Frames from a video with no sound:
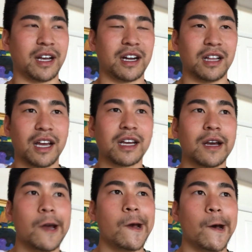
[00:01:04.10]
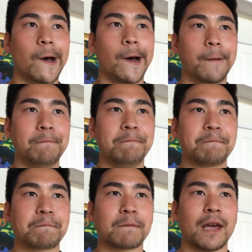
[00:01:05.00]
kind of like.
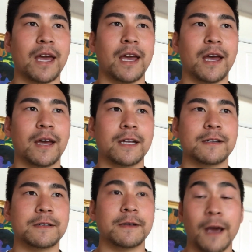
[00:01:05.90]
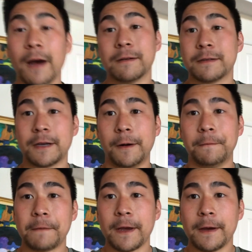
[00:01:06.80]
And yeah, so
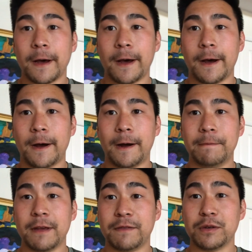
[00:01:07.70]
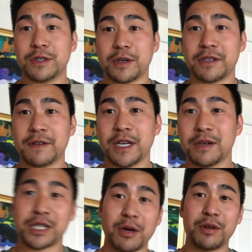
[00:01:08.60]
if you enjoy this video,
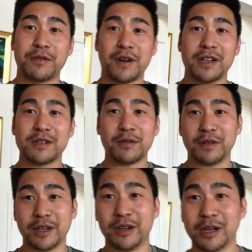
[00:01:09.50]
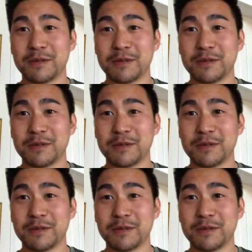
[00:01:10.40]
share it with your friends. Hopefully it'll help